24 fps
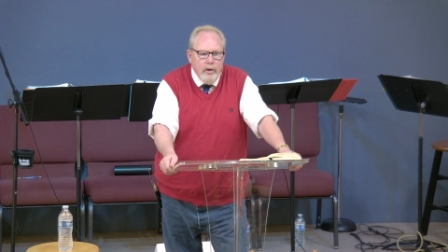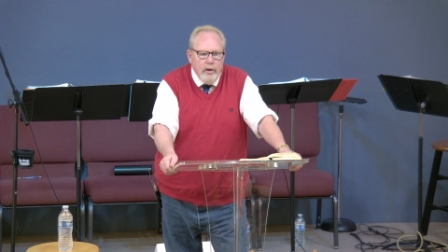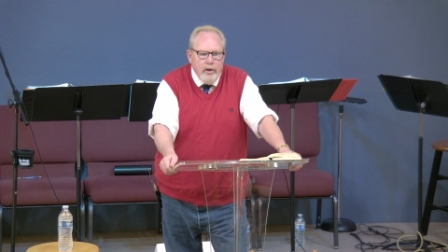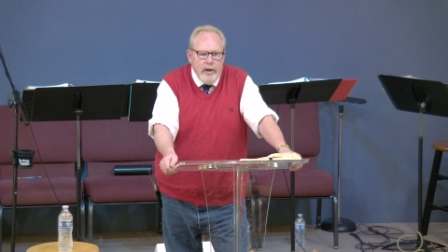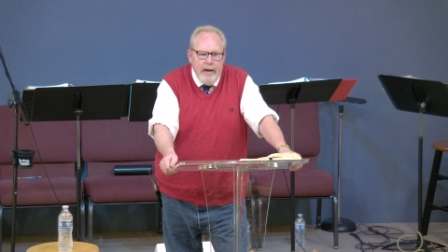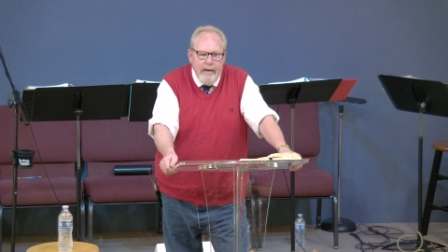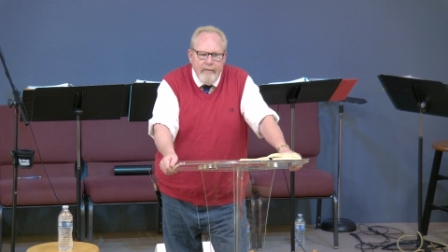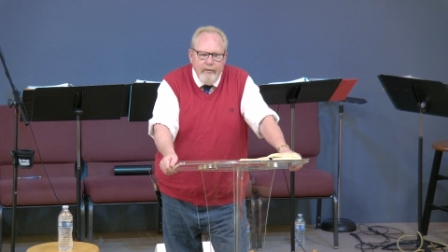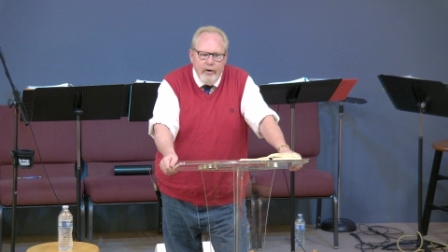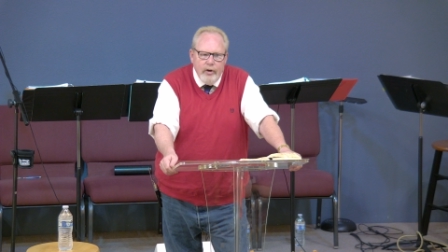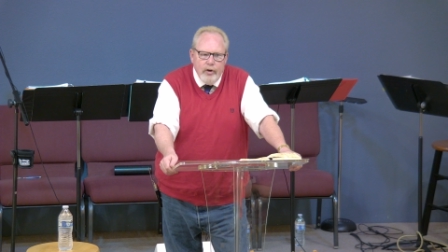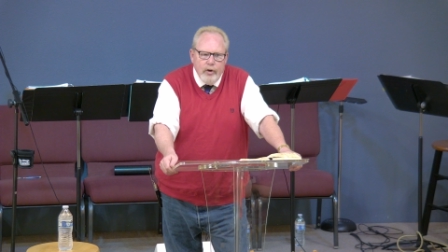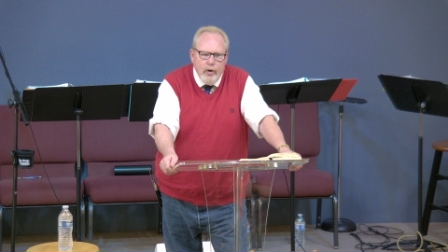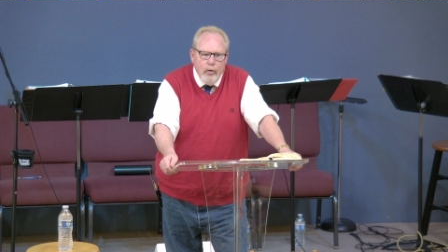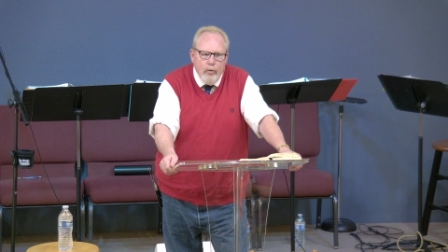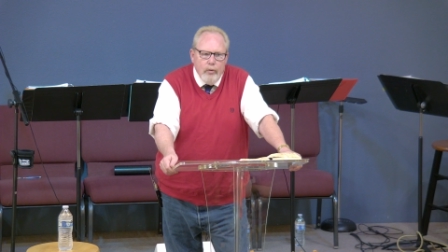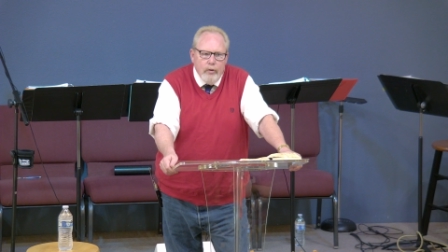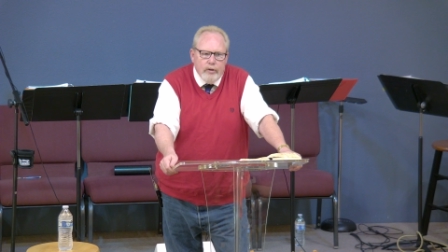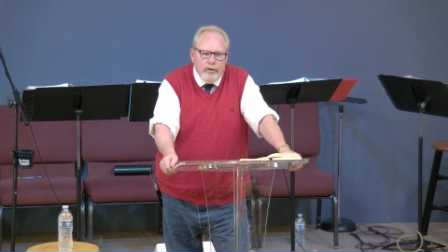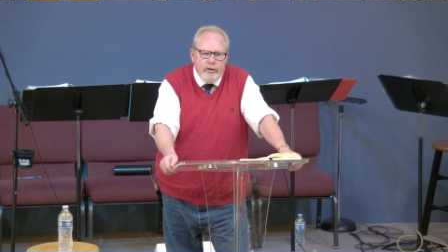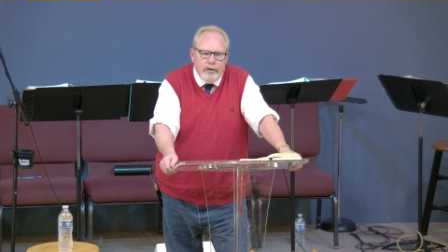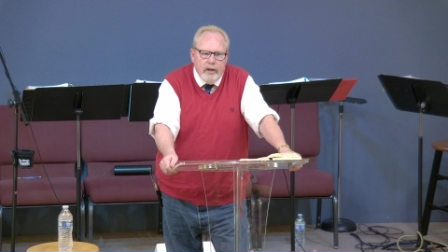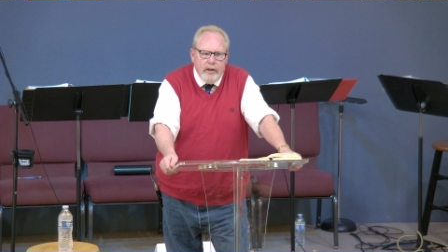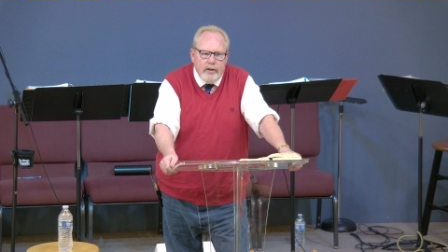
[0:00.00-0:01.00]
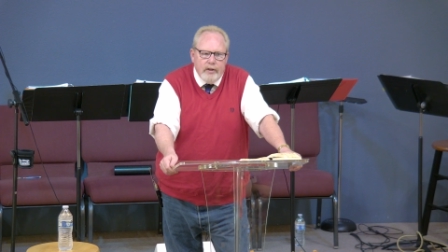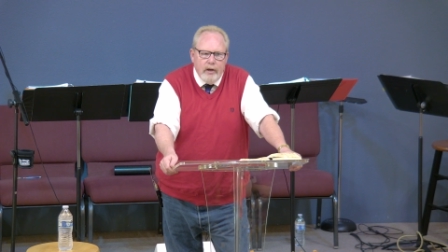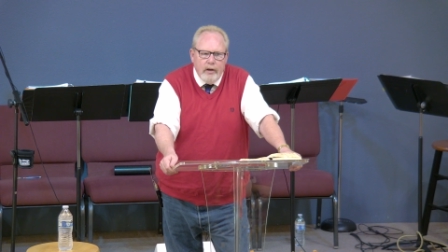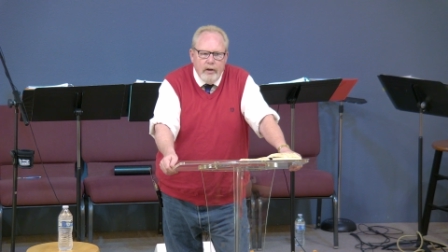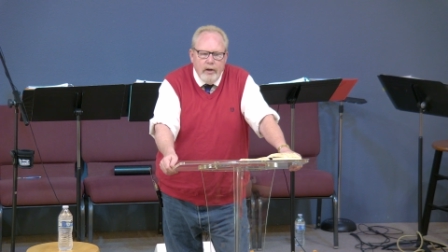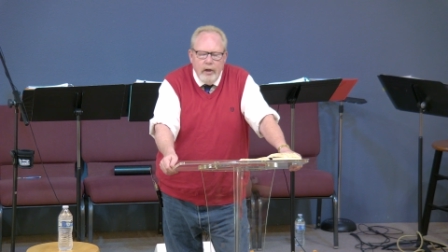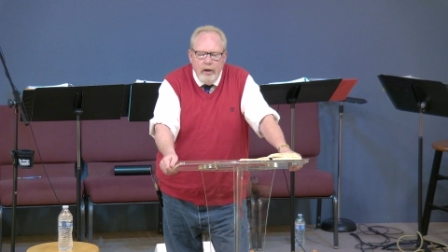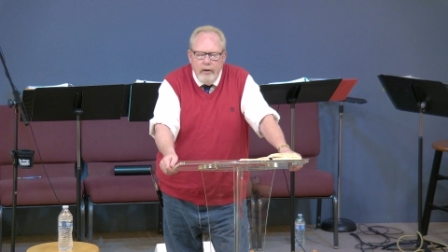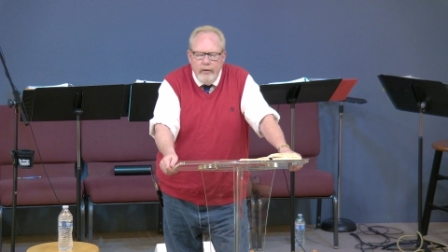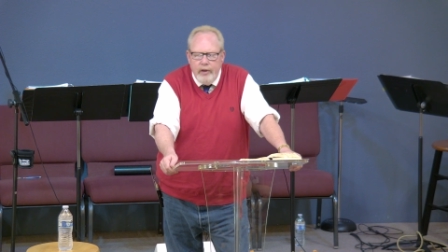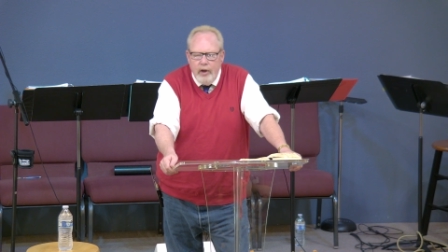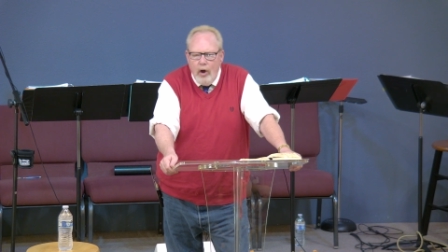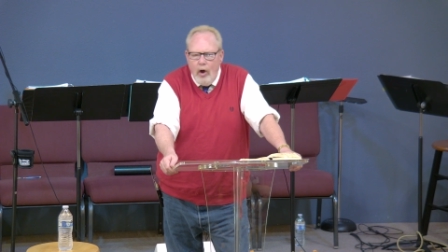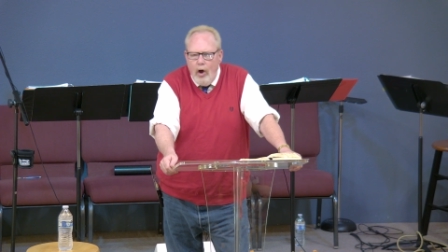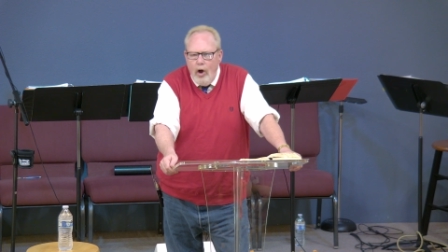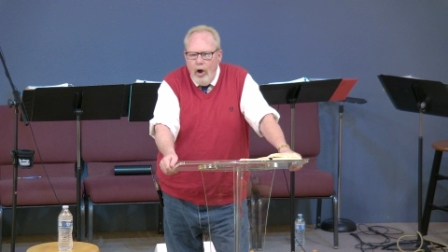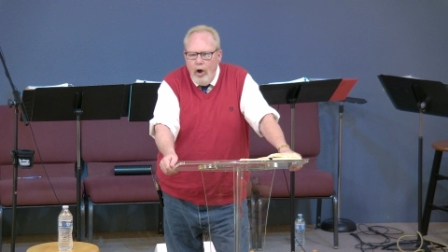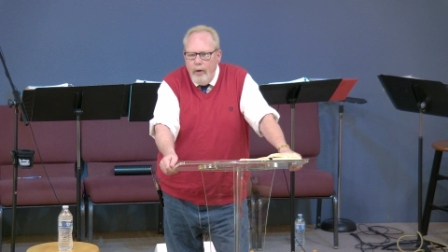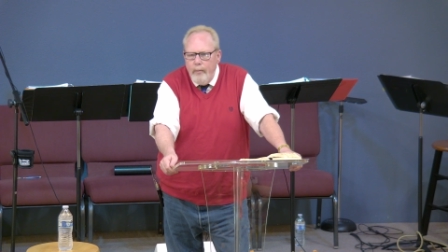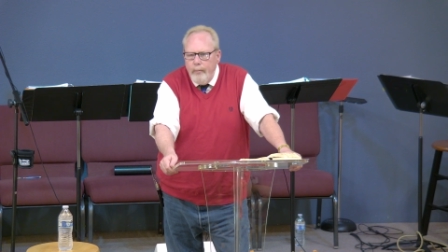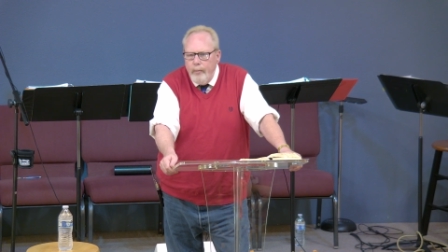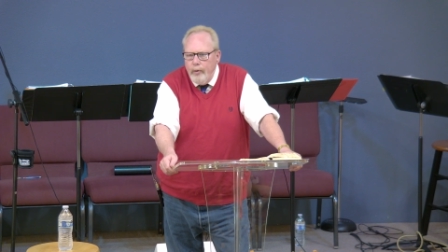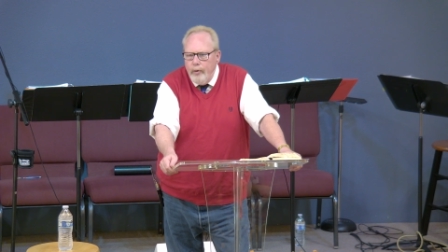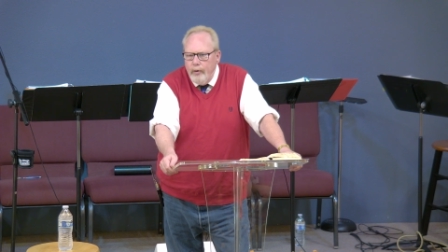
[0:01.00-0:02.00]
You ever notice that the, the
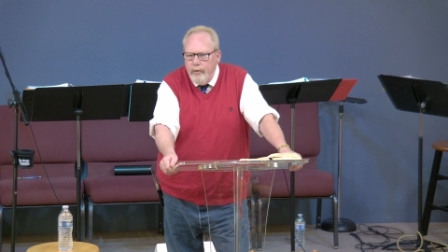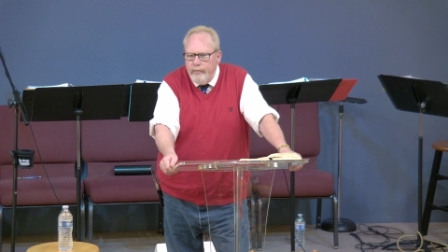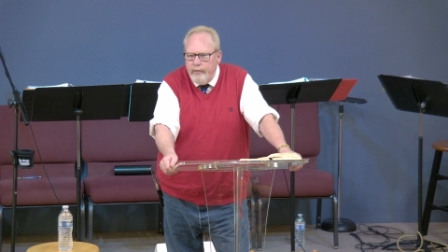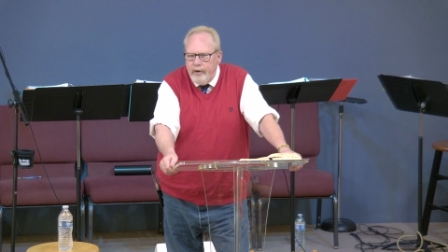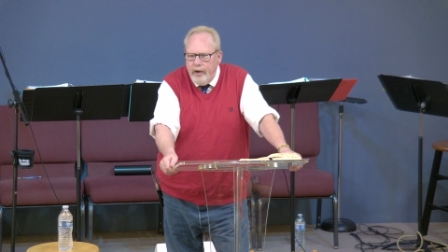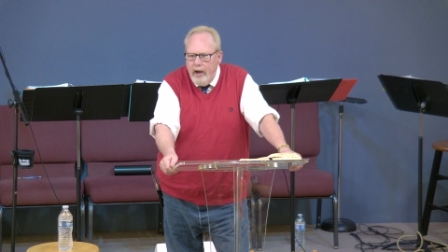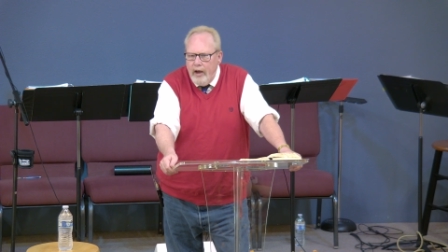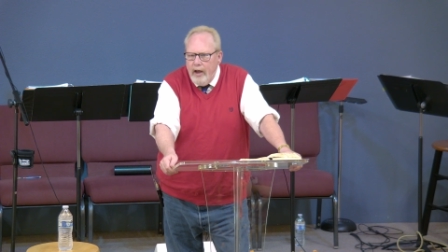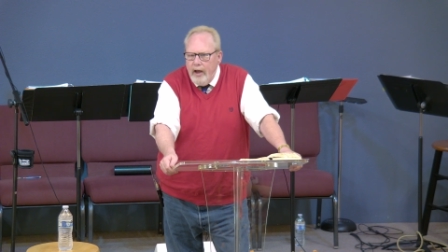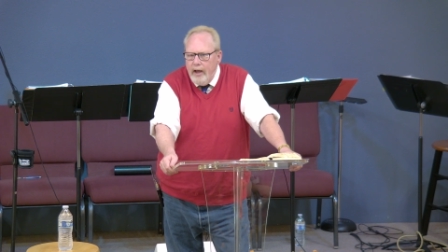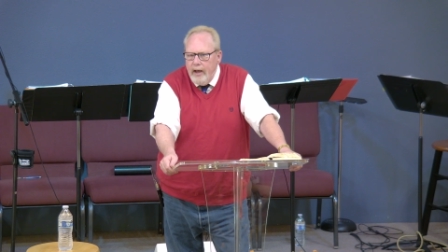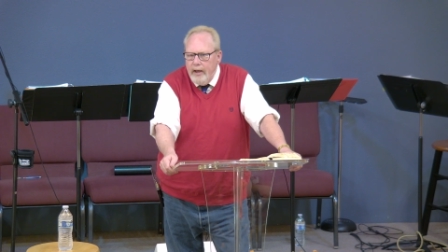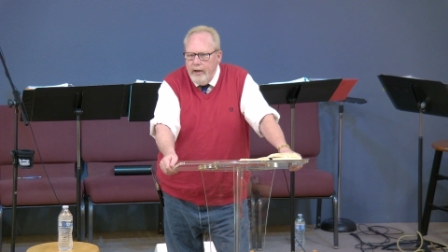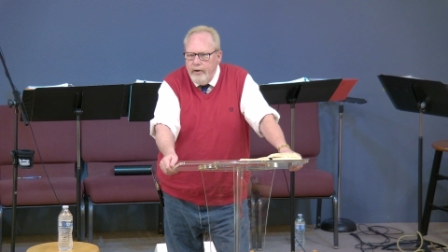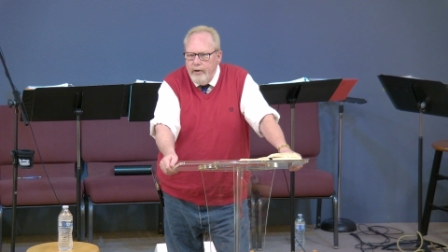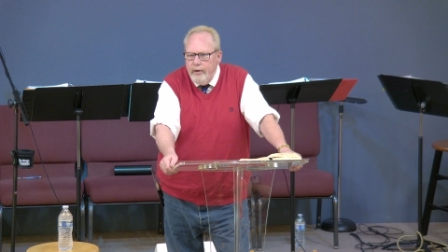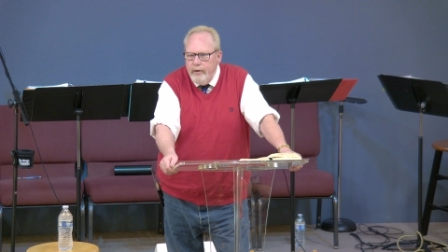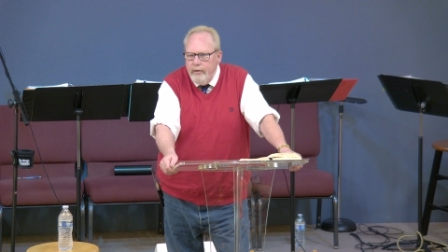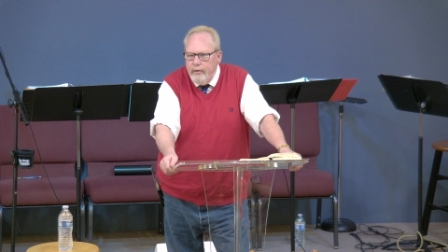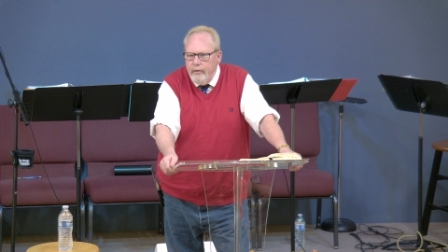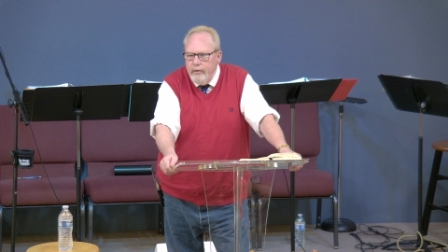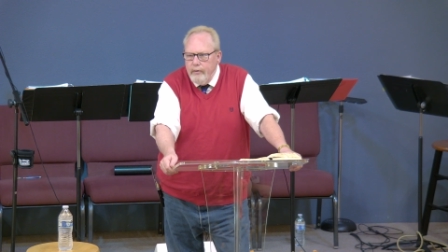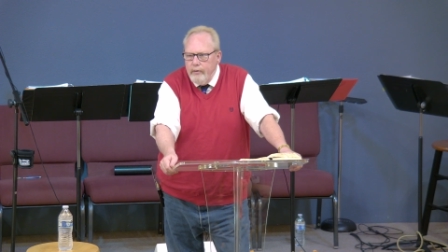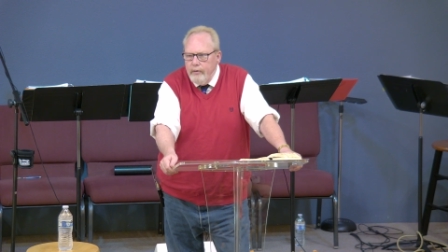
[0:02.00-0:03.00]
armor of God